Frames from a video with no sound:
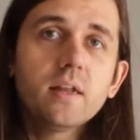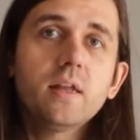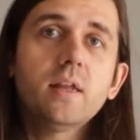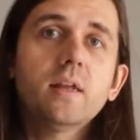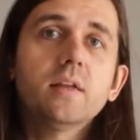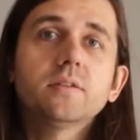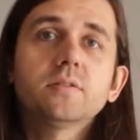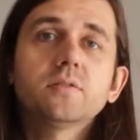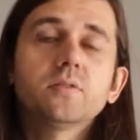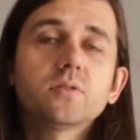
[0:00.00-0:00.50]
It
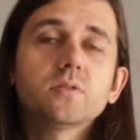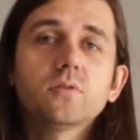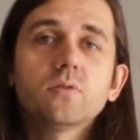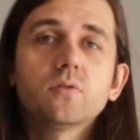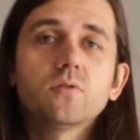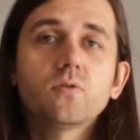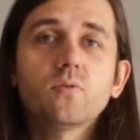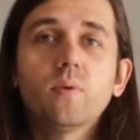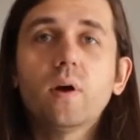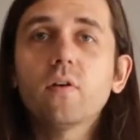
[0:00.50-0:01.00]
has
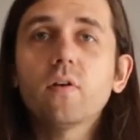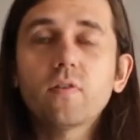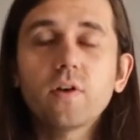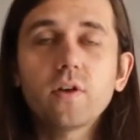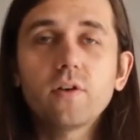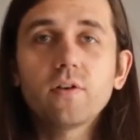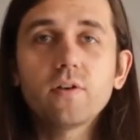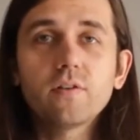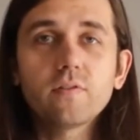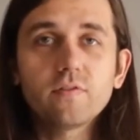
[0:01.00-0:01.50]

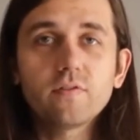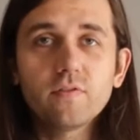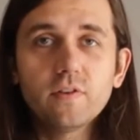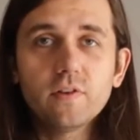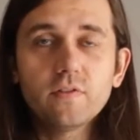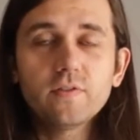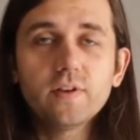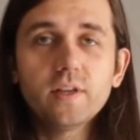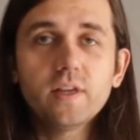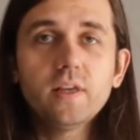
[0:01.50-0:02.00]

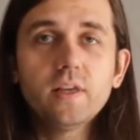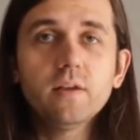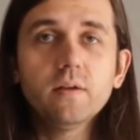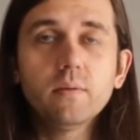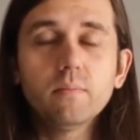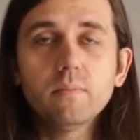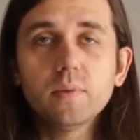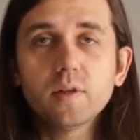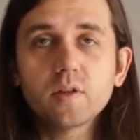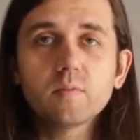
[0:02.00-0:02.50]

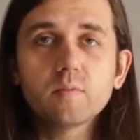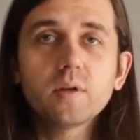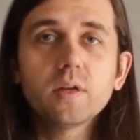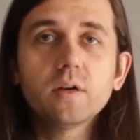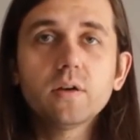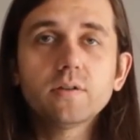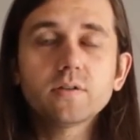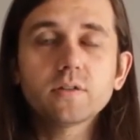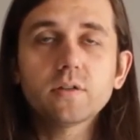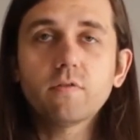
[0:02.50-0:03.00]
1250
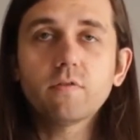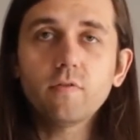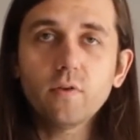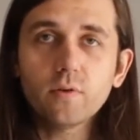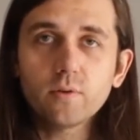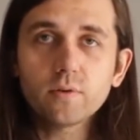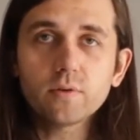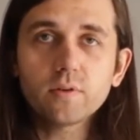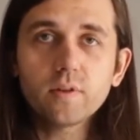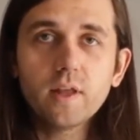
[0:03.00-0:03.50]
millimeters of
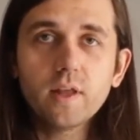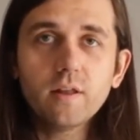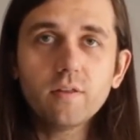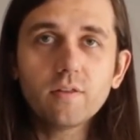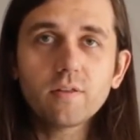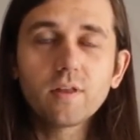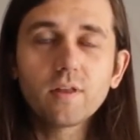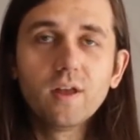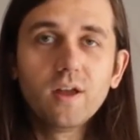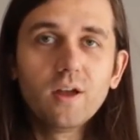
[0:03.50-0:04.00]
focal
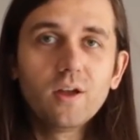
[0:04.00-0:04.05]
length.